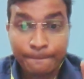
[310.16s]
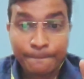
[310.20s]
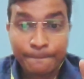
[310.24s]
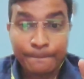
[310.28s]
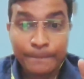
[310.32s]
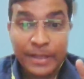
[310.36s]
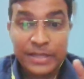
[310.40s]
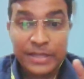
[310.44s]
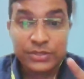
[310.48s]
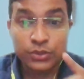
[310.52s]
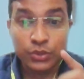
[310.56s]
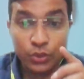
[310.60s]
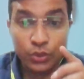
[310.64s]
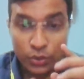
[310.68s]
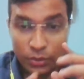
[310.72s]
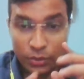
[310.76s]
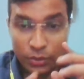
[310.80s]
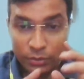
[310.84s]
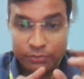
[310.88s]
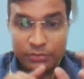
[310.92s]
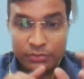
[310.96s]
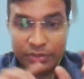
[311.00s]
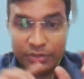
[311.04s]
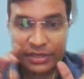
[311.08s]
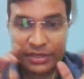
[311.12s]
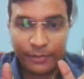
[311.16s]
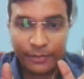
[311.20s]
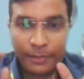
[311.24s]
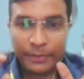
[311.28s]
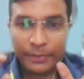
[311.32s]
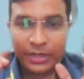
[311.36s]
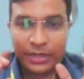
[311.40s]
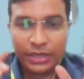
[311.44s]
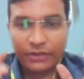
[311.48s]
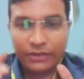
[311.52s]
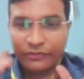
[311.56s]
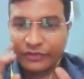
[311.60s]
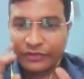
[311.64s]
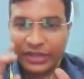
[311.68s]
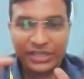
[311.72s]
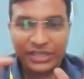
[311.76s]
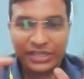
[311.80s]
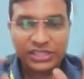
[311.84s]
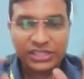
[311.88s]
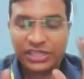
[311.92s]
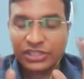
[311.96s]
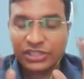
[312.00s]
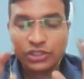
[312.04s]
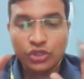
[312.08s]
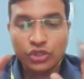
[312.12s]
So remember,
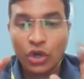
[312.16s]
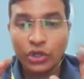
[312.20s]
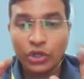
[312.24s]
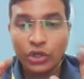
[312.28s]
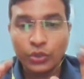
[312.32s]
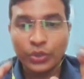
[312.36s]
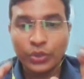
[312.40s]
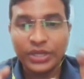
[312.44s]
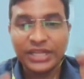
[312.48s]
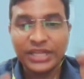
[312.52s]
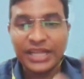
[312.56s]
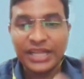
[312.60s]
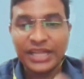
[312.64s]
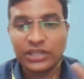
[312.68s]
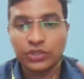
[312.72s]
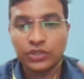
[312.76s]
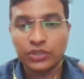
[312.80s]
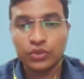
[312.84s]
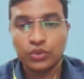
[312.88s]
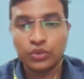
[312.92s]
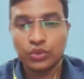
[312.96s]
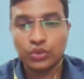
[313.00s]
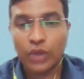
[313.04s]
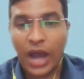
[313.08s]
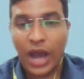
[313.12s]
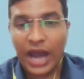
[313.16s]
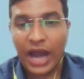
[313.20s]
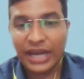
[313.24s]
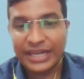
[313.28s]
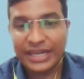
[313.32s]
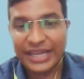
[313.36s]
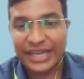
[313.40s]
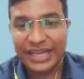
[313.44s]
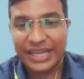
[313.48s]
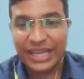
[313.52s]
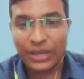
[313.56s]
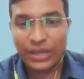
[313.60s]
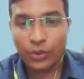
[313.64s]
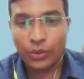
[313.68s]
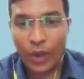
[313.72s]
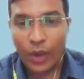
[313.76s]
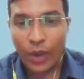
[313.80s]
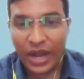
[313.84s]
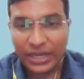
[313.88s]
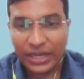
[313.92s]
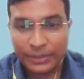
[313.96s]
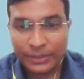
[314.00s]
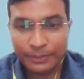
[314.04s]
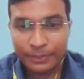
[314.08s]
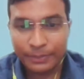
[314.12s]
it's not only that you are taking
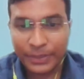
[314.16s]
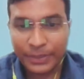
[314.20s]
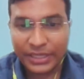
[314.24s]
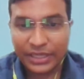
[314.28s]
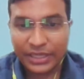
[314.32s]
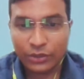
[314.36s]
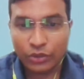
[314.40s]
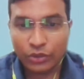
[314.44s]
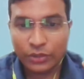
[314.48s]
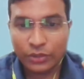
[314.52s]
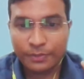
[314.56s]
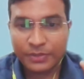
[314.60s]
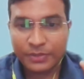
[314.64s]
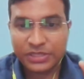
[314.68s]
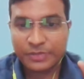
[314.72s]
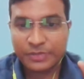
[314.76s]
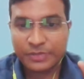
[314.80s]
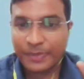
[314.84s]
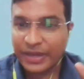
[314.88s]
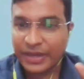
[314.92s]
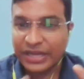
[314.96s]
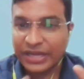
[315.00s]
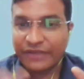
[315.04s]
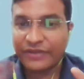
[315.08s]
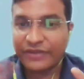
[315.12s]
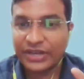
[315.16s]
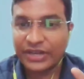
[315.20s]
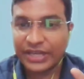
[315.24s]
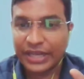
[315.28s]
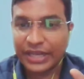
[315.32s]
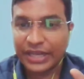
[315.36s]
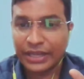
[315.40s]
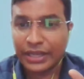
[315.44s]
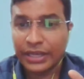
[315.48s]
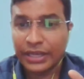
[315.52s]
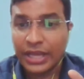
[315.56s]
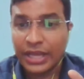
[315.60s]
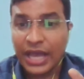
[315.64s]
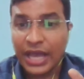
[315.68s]
one particular perspective and taking.